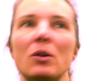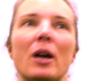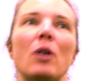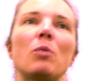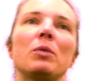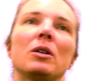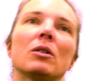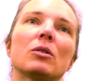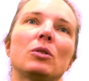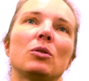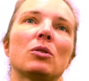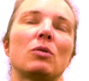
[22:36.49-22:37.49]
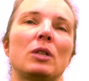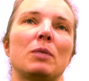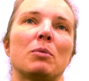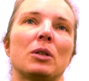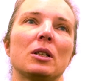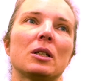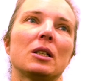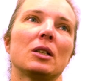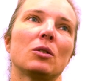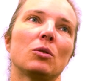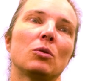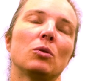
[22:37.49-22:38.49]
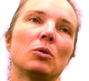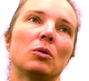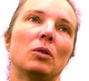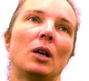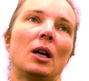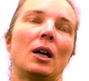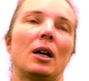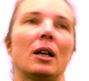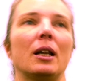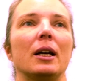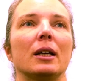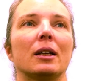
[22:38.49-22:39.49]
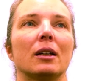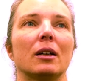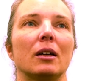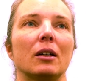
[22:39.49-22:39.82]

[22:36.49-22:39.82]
So I hope we're not going to use 3D printing to do like